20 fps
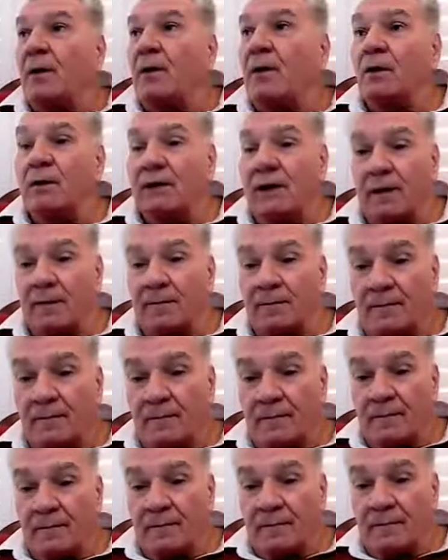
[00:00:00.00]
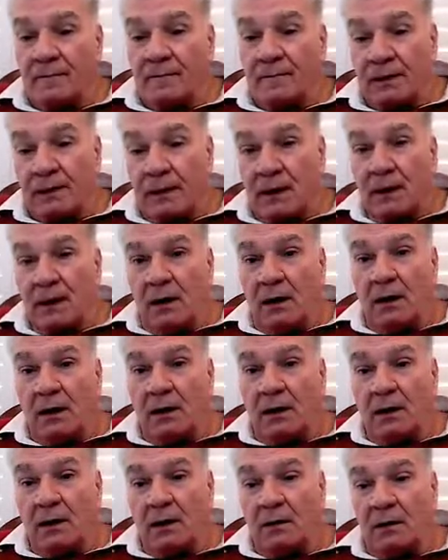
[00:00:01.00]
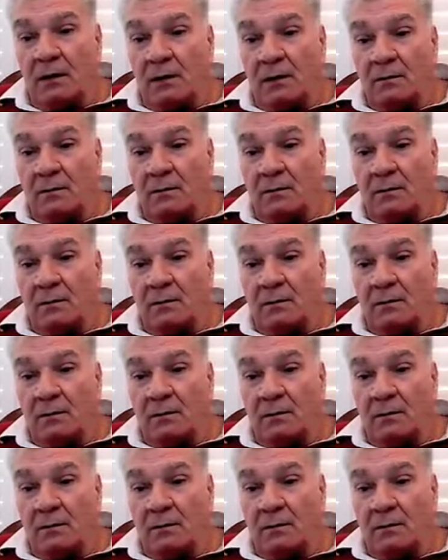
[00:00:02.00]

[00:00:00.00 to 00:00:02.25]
Okay. And